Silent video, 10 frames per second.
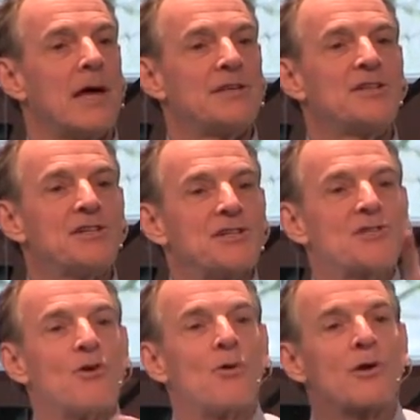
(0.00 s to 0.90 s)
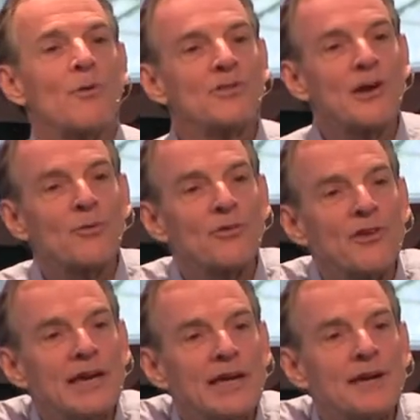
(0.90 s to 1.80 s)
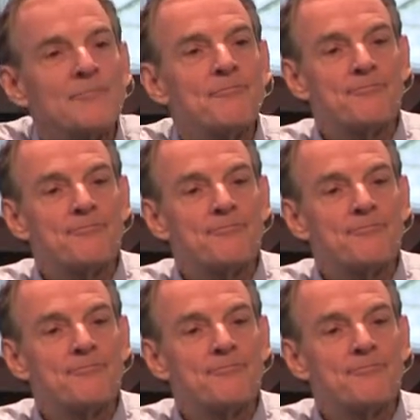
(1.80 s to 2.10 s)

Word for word: And Jesus, knowing what they were thinking,